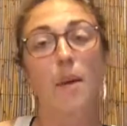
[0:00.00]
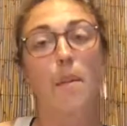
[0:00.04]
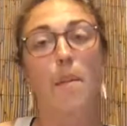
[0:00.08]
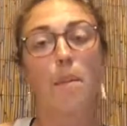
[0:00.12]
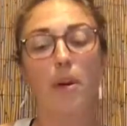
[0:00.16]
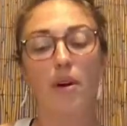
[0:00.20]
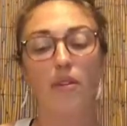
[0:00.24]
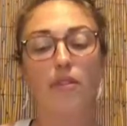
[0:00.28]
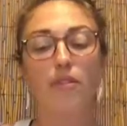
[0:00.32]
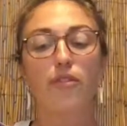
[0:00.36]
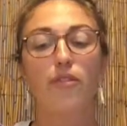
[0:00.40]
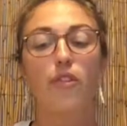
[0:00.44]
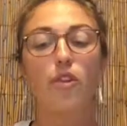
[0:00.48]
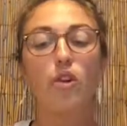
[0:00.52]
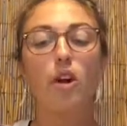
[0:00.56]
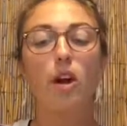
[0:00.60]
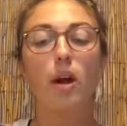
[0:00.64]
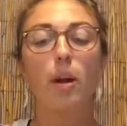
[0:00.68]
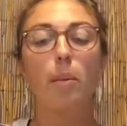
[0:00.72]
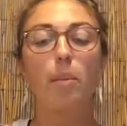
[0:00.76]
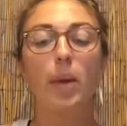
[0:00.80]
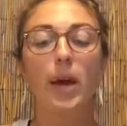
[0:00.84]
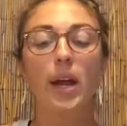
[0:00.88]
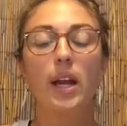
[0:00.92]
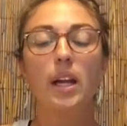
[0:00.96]
But for a
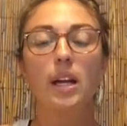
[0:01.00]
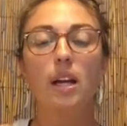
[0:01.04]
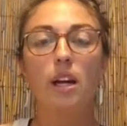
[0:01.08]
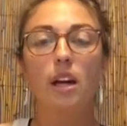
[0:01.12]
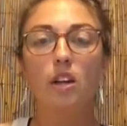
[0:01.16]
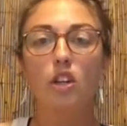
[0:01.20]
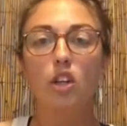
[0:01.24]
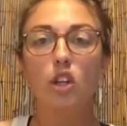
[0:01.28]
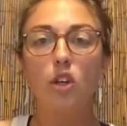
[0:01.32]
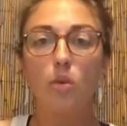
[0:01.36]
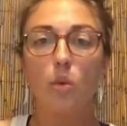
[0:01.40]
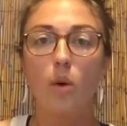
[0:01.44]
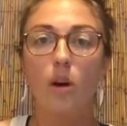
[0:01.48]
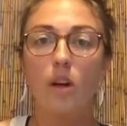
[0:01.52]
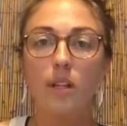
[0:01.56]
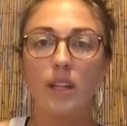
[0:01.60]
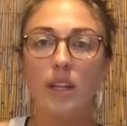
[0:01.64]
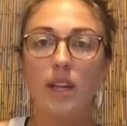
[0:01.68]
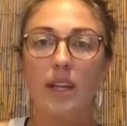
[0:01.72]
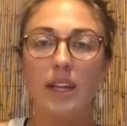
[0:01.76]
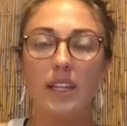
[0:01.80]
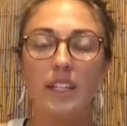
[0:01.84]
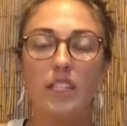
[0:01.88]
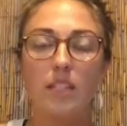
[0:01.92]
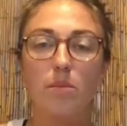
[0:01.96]
Bengkung, you want
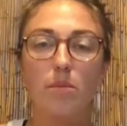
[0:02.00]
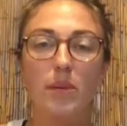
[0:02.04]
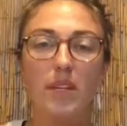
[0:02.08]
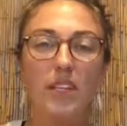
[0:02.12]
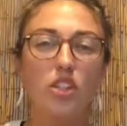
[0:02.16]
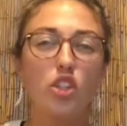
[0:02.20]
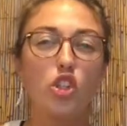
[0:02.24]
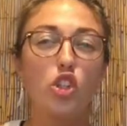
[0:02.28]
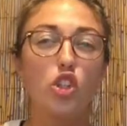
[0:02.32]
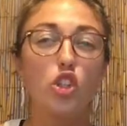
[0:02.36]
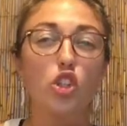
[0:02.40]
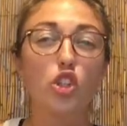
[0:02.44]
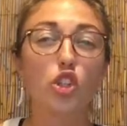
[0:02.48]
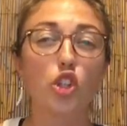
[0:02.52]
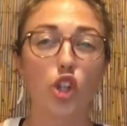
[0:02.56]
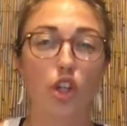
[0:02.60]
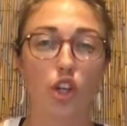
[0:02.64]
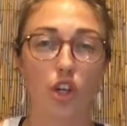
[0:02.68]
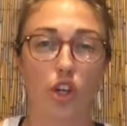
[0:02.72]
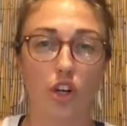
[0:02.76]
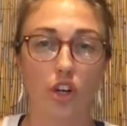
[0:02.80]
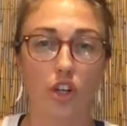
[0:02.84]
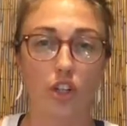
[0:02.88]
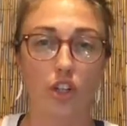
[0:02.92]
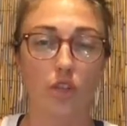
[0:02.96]
it to be
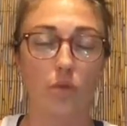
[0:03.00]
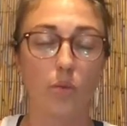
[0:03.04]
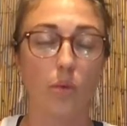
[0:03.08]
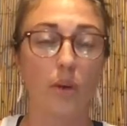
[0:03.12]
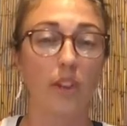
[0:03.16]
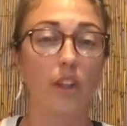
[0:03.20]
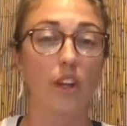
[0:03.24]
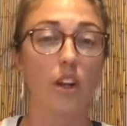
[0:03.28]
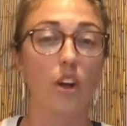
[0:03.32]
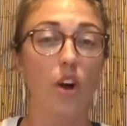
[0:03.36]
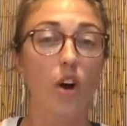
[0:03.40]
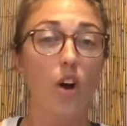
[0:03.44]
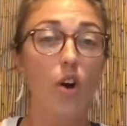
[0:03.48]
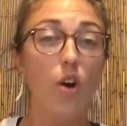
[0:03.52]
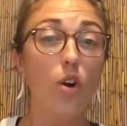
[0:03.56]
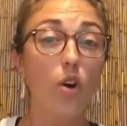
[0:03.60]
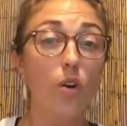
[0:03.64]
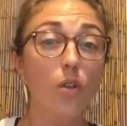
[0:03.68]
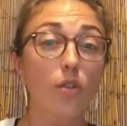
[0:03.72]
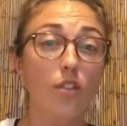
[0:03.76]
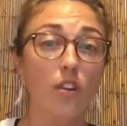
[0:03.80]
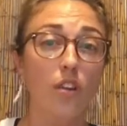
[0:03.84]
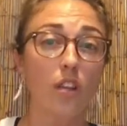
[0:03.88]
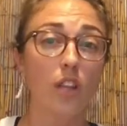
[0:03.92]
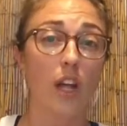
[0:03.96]
serged with an
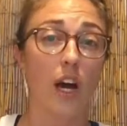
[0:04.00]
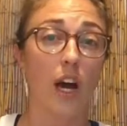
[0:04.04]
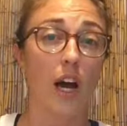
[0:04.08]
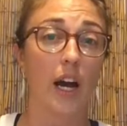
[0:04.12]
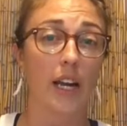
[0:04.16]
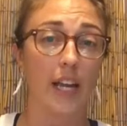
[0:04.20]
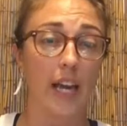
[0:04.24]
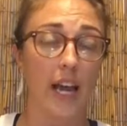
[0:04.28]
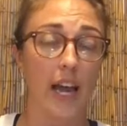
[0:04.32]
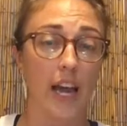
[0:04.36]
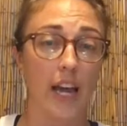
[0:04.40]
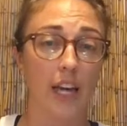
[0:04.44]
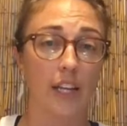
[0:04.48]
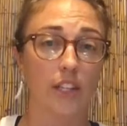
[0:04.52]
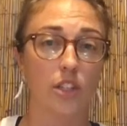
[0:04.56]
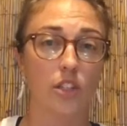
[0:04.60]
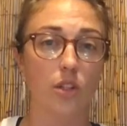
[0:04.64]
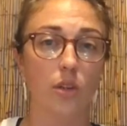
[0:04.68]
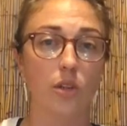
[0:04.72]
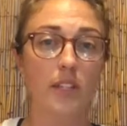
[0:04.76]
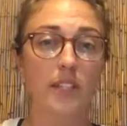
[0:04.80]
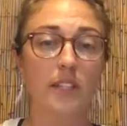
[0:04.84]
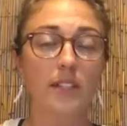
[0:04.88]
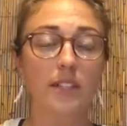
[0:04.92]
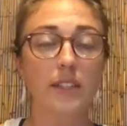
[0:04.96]
overlock edge. So
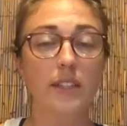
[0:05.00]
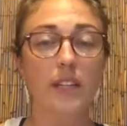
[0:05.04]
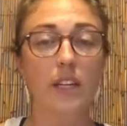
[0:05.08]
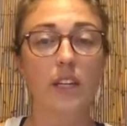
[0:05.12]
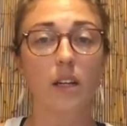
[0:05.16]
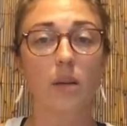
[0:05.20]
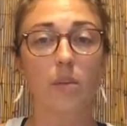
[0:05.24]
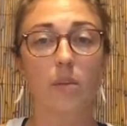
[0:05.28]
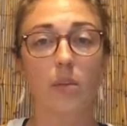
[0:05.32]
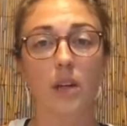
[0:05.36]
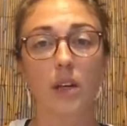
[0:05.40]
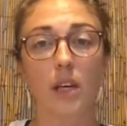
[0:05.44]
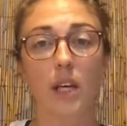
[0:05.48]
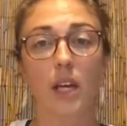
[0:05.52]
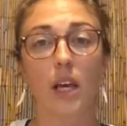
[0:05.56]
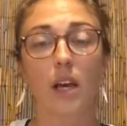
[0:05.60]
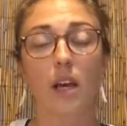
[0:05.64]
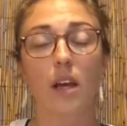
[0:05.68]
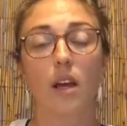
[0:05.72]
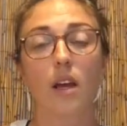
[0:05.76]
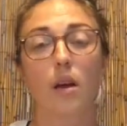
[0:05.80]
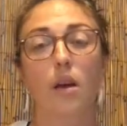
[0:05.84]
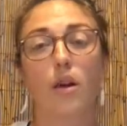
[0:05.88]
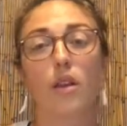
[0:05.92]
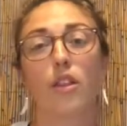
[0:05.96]
this is going to be
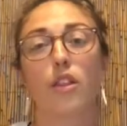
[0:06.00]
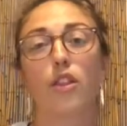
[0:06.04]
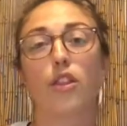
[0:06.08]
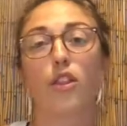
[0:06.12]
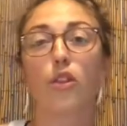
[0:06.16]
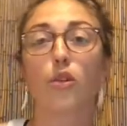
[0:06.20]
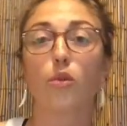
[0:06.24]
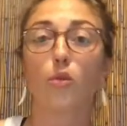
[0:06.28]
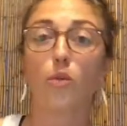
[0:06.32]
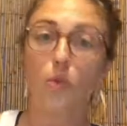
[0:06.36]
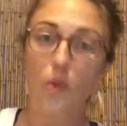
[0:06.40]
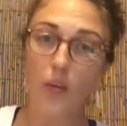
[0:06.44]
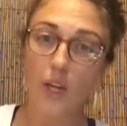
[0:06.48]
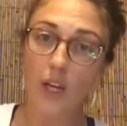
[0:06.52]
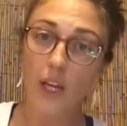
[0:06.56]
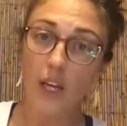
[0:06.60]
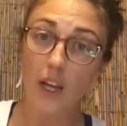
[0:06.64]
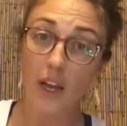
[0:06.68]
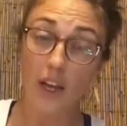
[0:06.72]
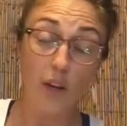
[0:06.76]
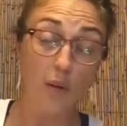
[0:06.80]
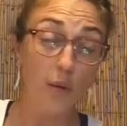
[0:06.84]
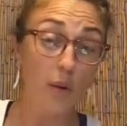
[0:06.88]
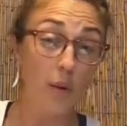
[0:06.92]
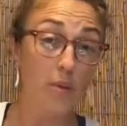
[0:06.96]

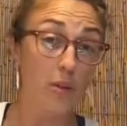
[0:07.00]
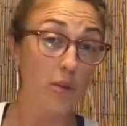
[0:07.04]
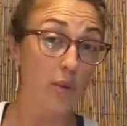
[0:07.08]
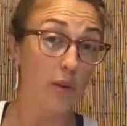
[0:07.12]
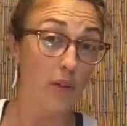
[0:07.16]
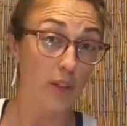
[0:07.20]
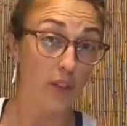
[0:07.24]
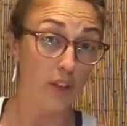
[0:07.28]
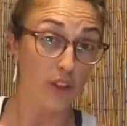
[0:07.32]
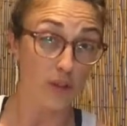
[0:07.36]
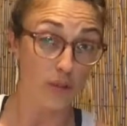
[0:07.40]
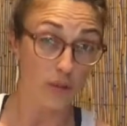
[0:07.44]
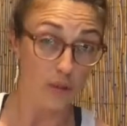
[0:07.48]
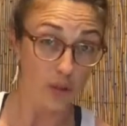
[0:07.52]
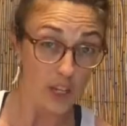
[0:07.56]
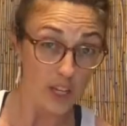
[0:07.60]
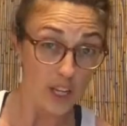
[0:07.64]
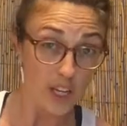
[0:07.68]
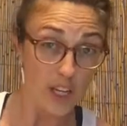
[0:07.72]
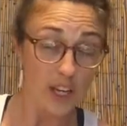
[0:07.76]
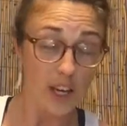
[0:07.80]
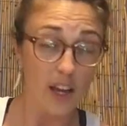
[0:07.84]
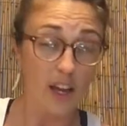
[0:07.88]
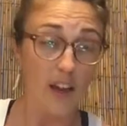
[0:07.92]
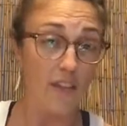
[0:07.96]
anywhere between
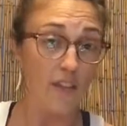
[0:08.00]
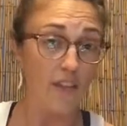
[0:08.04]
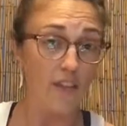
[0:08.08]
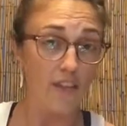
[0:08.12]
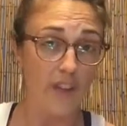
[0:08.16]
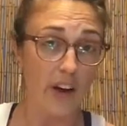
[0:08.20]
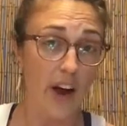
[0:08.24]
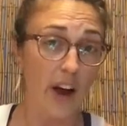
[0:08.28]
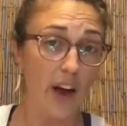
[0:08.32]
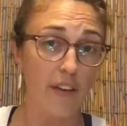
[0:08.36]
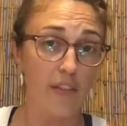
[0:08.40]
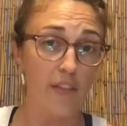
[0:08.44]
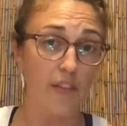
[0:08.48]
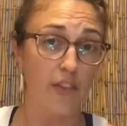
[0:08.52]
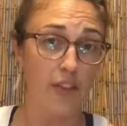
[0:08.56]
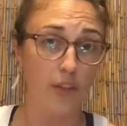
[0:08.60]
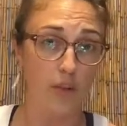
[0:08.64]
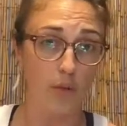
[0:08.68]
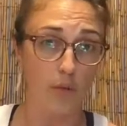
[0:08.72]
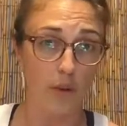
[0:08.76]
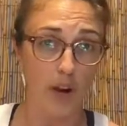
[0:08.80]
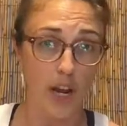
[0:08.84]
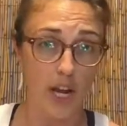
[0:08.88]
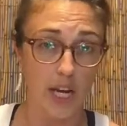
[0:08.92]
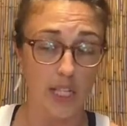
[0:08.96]
3 and 5
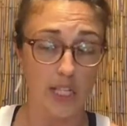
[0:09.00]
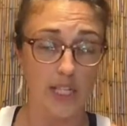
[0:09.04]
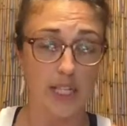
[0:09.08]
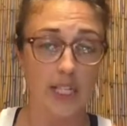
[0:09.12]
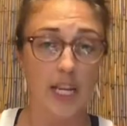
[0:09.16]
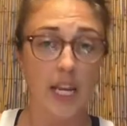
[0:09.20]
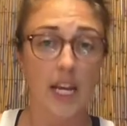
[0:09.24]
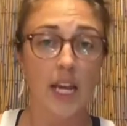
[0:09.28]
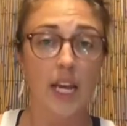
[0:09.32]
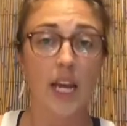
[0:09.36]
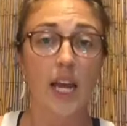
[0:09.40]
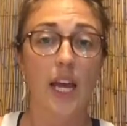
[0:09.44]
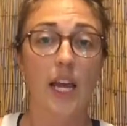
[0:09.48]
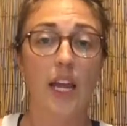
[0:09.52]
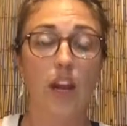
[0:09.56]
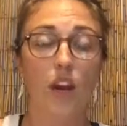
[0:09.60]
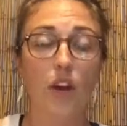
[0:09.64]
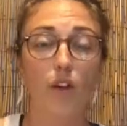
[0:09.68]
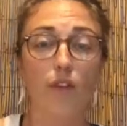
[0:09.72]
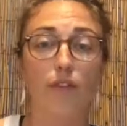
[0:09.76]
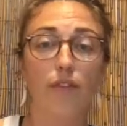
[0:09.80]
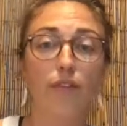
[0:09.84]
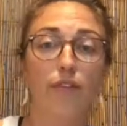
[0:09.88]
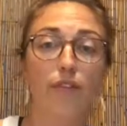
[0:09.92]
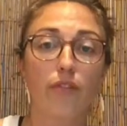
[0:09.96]
threads, and it'll
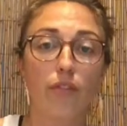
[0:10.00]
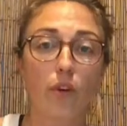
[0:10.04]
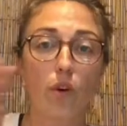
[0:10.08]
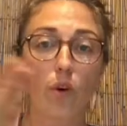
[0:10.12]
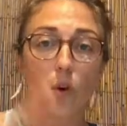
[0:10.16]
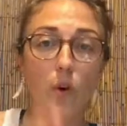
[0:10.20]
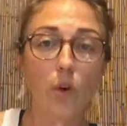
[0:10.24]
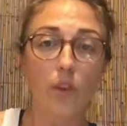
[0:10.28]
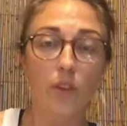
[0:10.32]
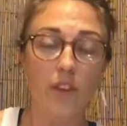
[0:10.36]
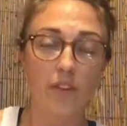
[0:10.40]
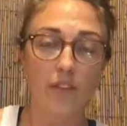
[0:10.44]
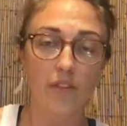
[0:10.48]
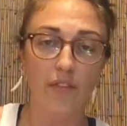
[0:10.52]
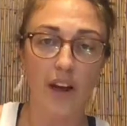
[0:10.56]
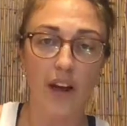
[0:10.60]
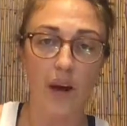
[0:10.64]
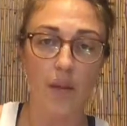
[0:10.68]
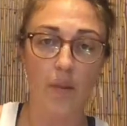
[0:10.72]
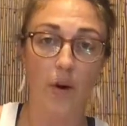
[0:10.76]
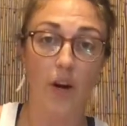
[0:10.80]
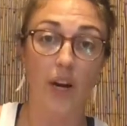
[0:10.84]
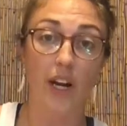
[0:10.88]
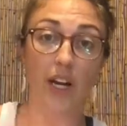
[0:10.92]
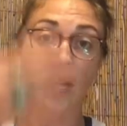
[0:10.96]
fold the
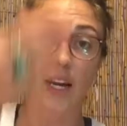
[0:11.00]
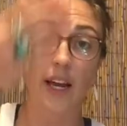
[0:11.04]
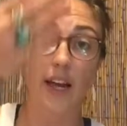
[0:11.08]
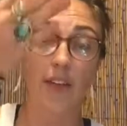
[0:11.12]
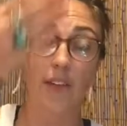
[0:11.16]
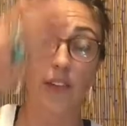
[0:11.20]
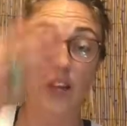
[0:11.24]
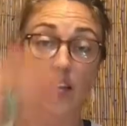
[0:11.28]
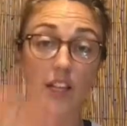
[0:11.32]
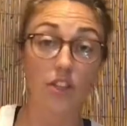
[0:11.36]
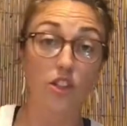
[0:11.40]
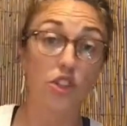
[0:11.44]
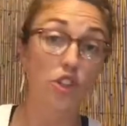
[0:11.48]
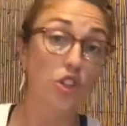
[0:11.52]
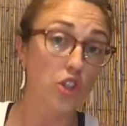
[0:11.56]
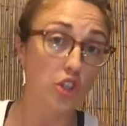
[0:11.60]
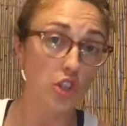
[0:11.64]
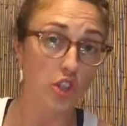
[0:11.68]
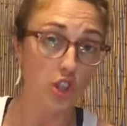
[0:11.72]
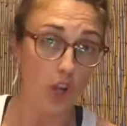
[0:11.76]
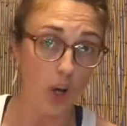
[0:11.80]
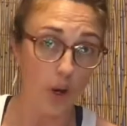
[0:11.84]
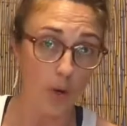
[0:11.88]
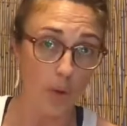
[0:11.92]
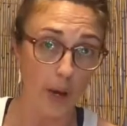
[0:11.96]
fabric and then
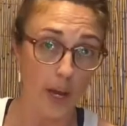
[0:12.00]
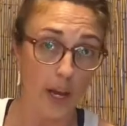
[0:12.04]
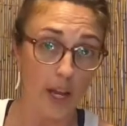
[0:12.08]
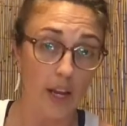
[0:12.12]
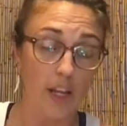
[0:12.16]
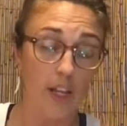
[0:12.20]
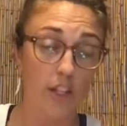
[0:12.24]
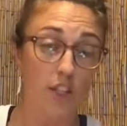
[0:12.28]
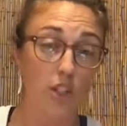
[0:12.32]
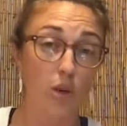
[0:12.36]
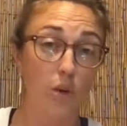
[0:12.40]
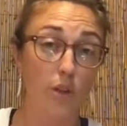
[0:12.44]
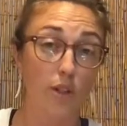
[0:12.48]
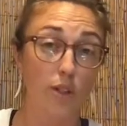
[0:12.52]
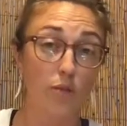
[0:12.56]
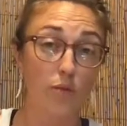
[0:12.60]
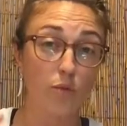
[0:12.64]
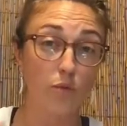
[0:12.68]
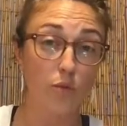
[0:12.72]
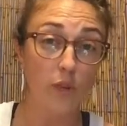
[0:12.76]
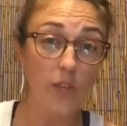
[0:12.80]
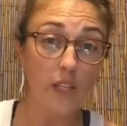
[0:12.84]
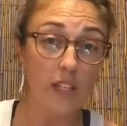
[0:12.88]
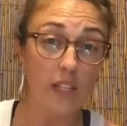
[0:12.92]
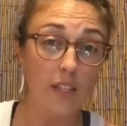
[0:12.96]
sew it so it's
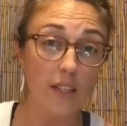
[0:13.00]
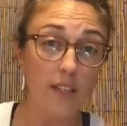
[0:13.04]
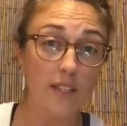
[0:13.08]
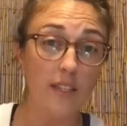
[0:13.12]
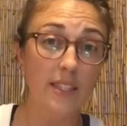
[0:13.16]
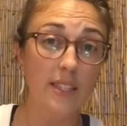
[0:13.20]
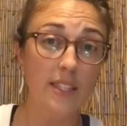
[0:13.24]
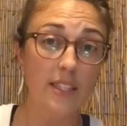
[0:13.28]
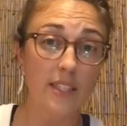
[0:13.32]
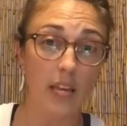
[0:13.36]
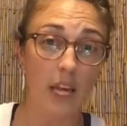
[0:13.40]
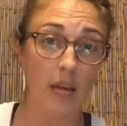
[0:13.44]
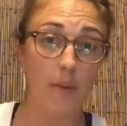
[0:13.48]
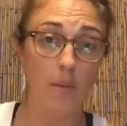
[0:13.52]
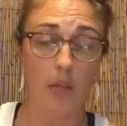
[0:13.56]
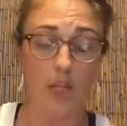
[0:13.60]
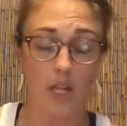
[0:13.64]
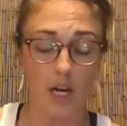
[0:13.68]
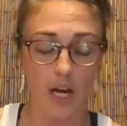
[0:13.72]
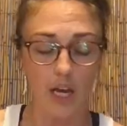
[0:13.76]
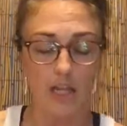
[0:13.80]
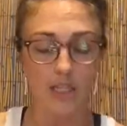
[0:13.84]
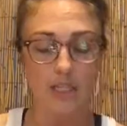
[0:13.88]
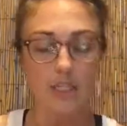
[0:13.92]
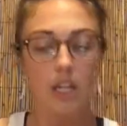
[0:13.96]
really
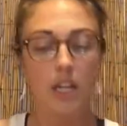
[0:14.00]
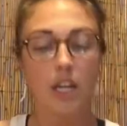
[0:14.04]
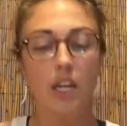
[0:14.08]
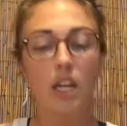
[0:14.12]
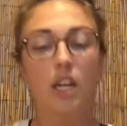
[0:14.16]
stabilized.